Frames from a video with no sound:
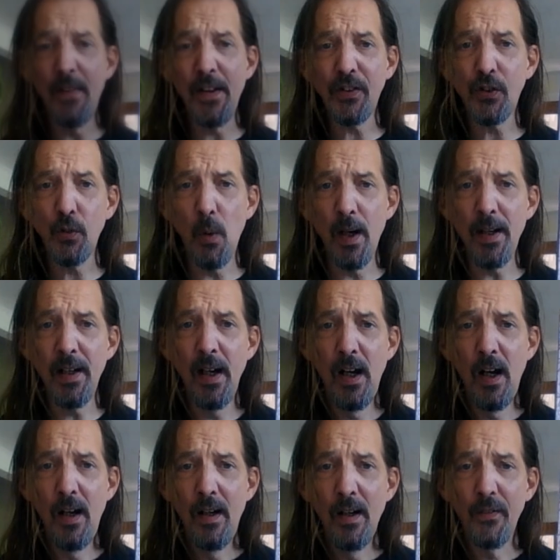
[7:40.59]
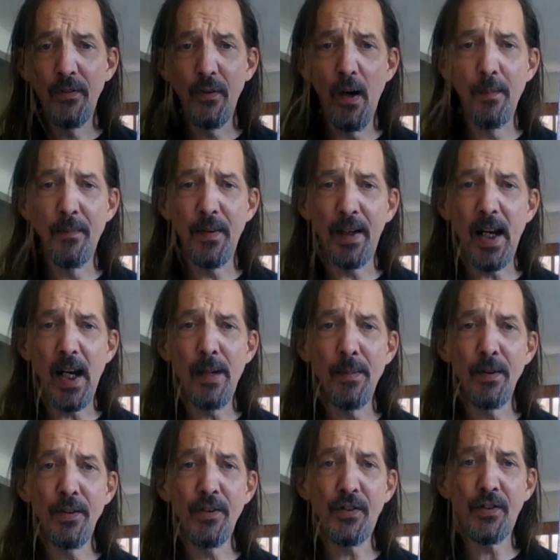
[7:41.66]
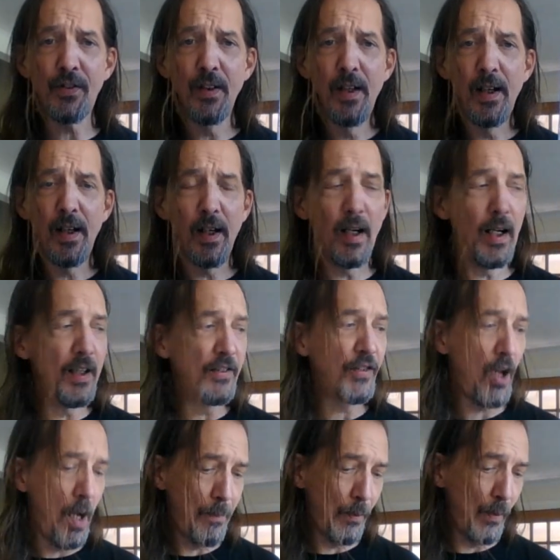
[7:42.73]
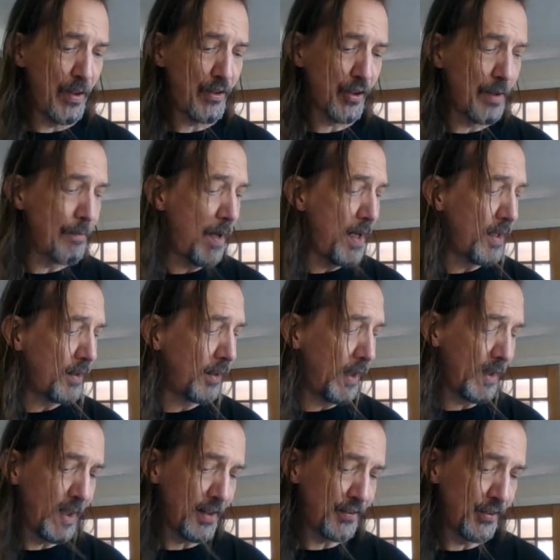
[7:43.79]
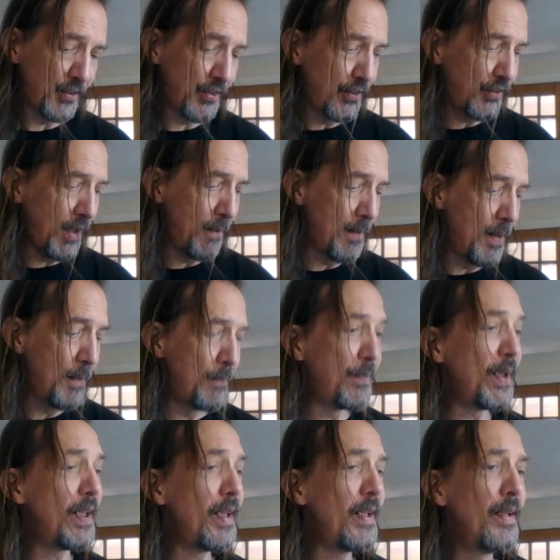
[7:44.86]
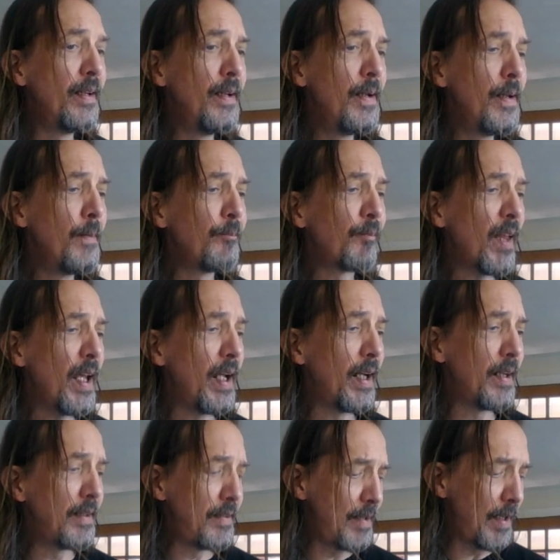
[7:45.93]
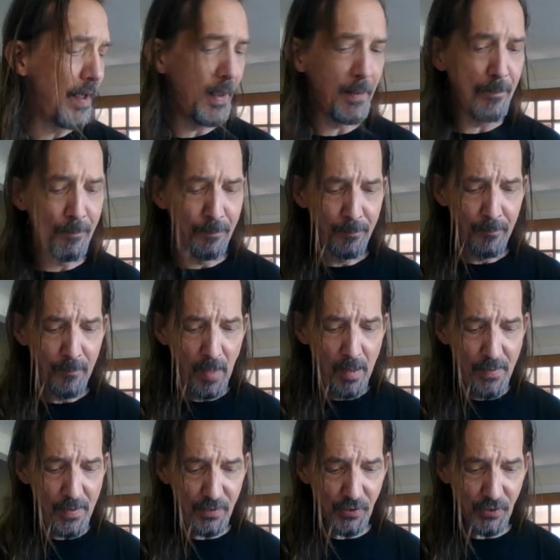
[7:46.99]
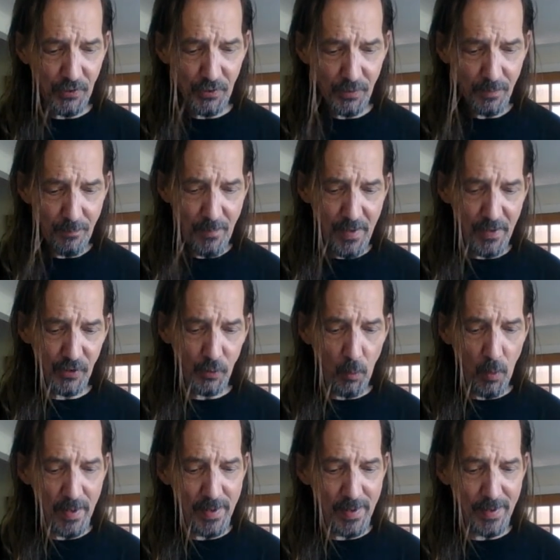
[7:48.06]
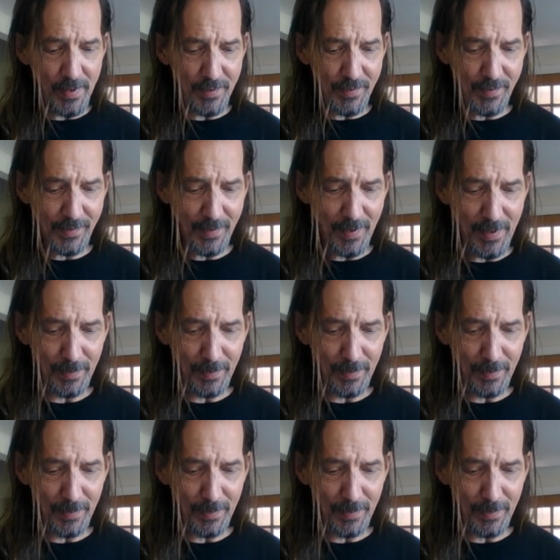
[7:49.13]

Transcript: this one from the Gamers. It's Operation Michael. I guess this is MMP. And this one is